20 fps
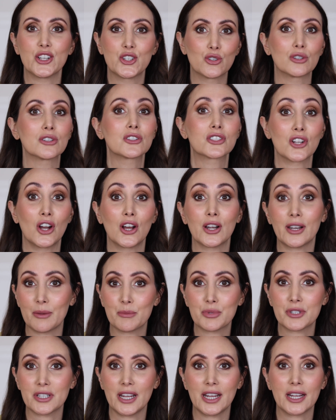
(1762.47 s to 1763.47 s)
drugstore
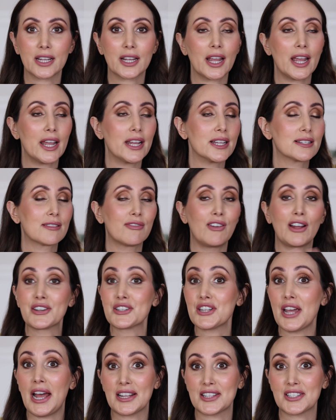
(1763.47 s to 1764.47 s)
lipstick. It's
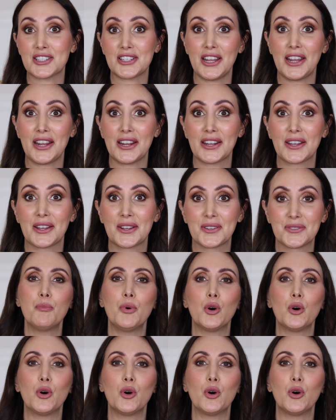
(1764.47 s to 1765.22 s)
fantastic.